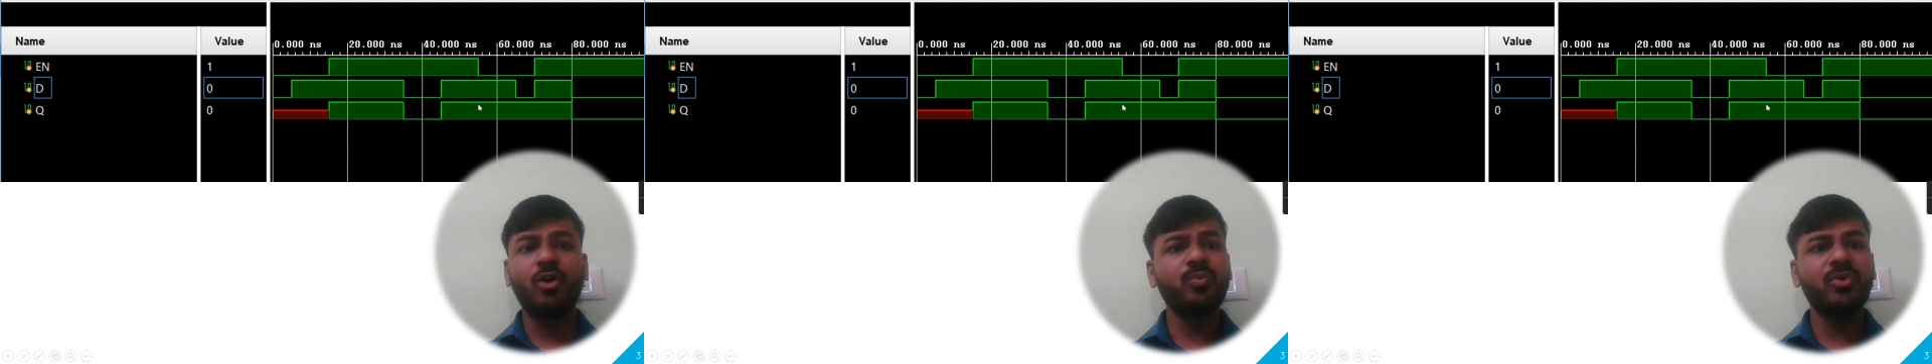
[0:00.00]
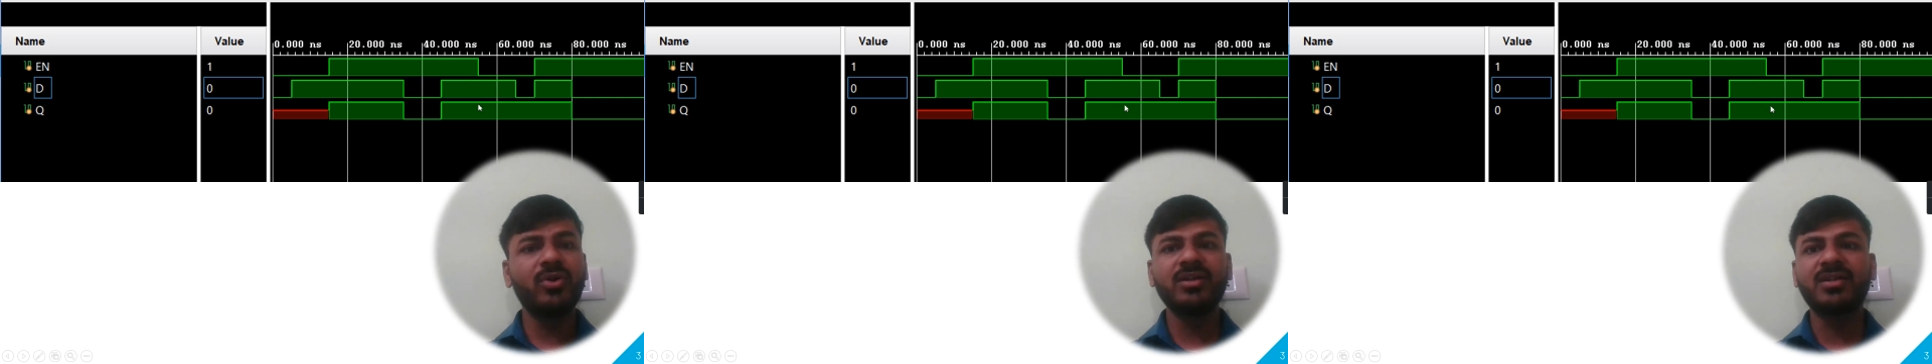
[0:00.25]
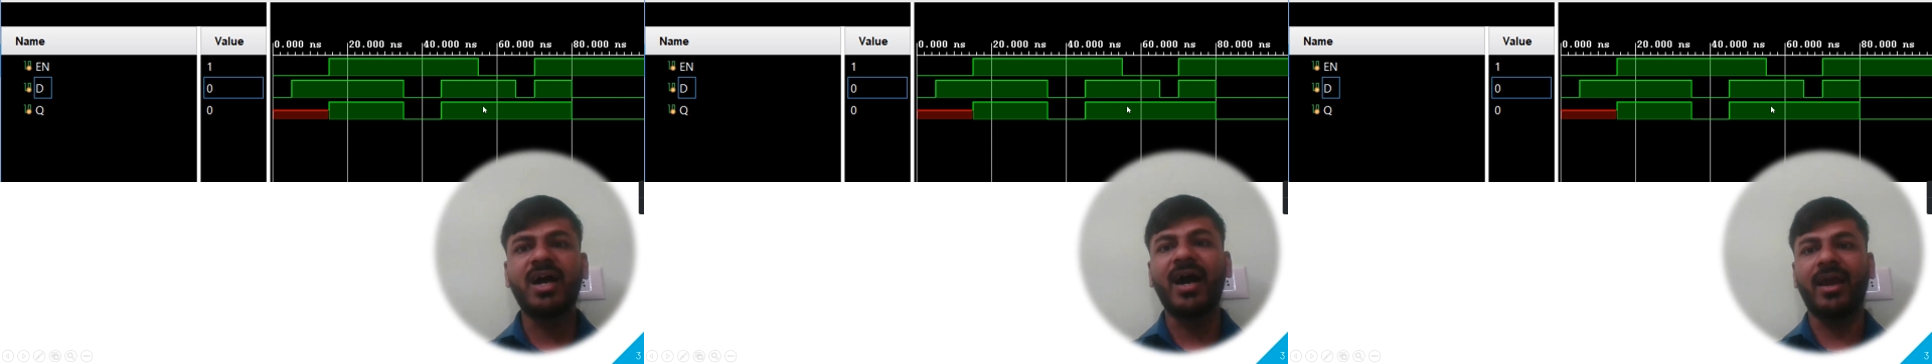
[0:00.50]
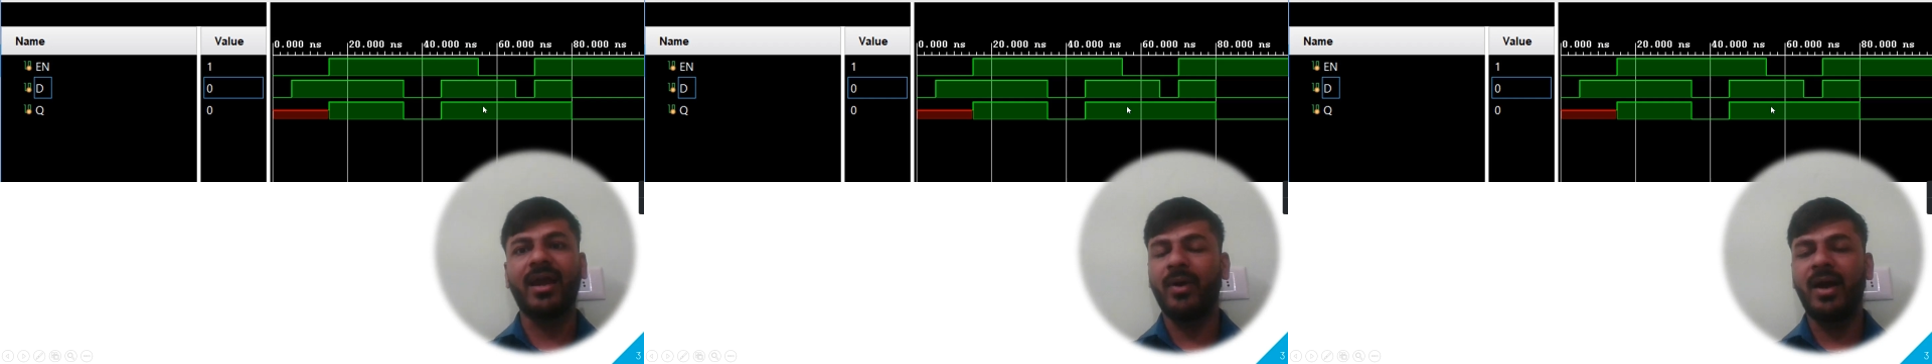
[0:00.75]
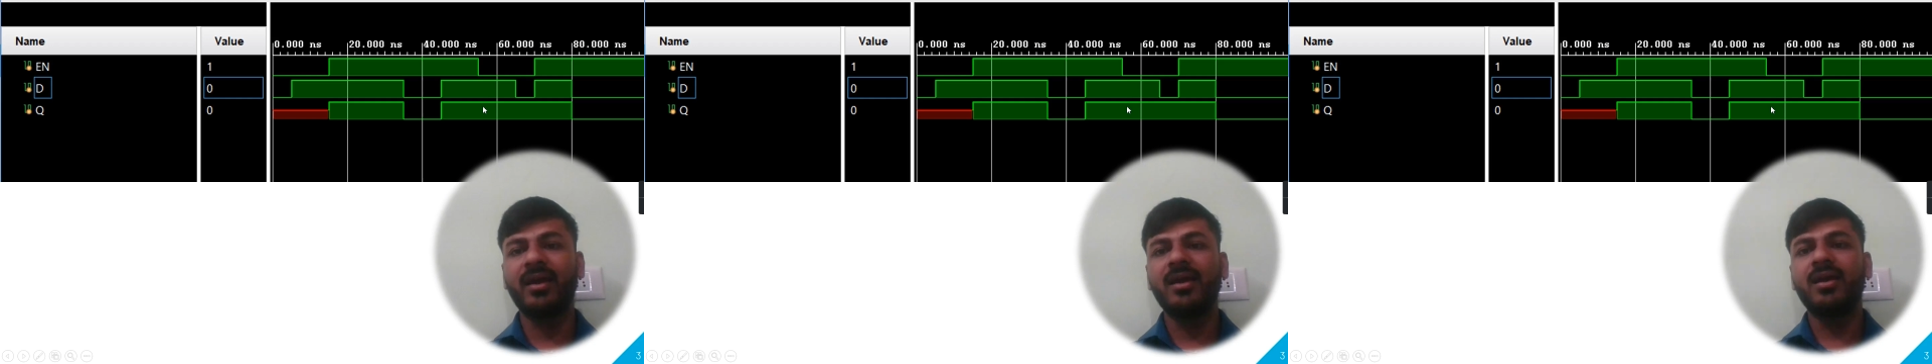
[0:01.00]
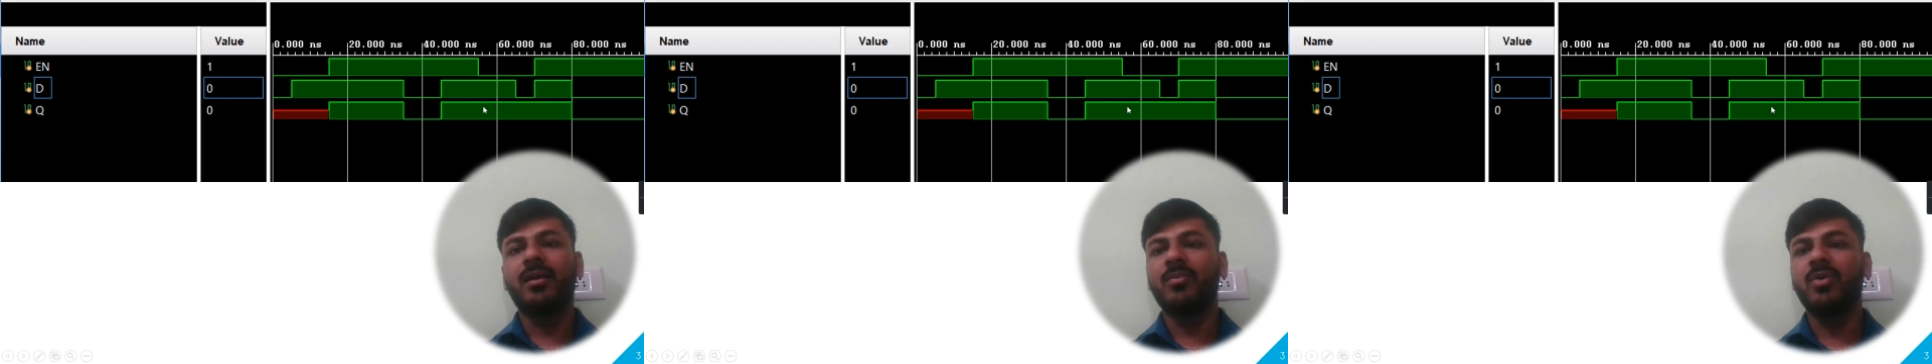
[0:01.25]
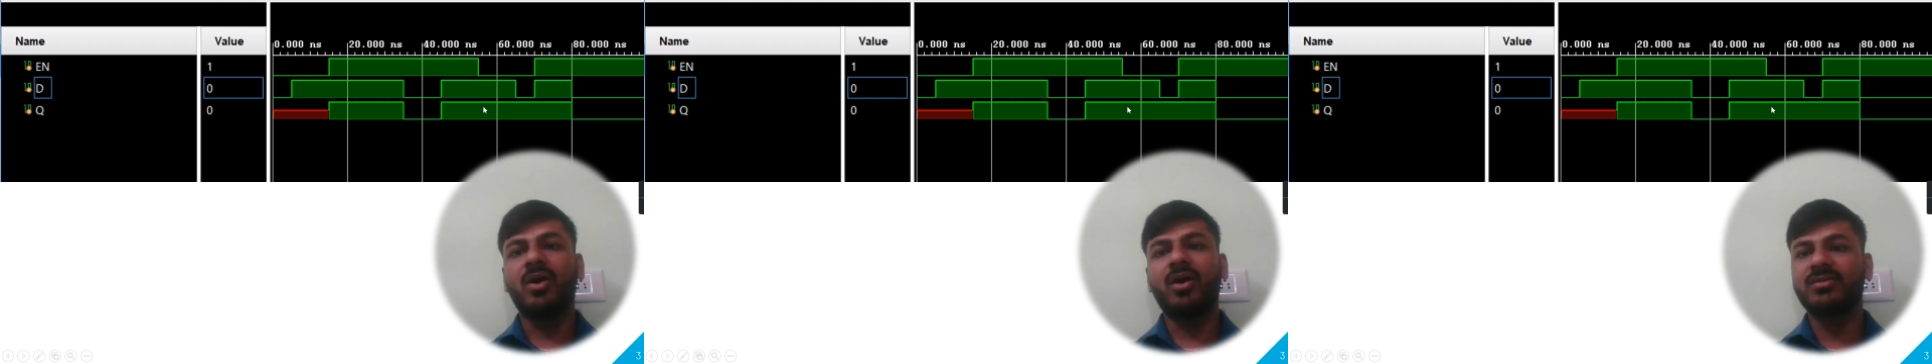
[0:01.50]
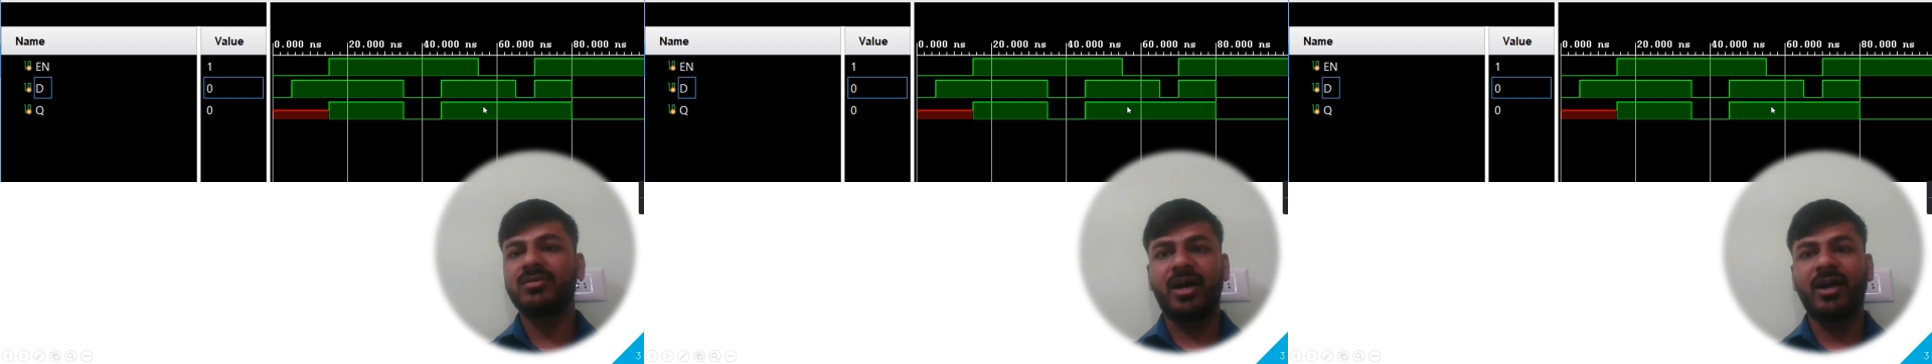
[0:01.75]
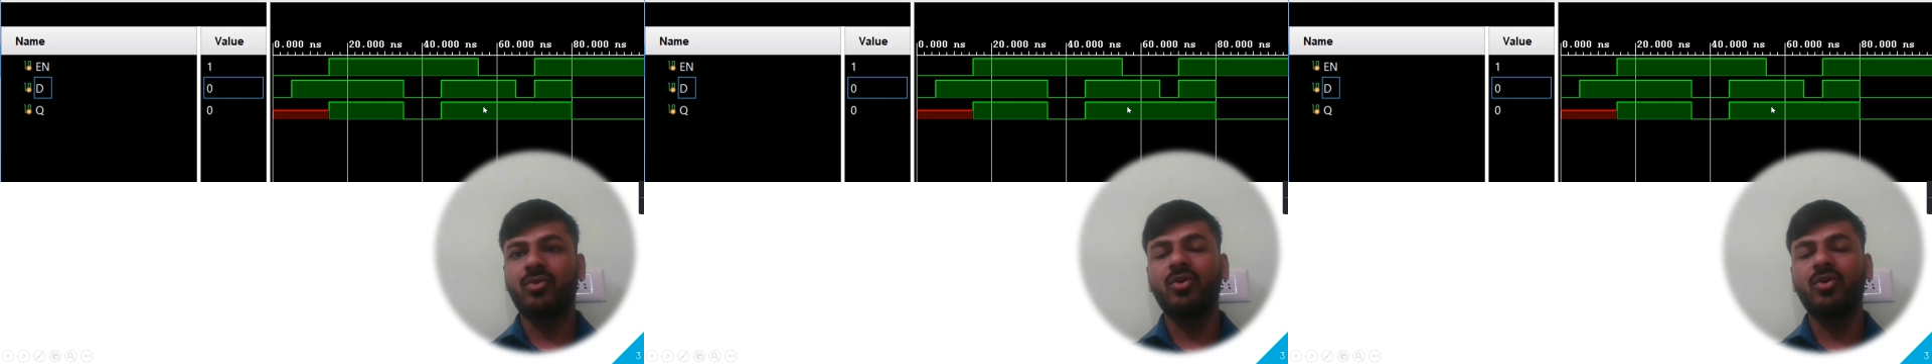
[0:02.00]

output is high. Why? Because I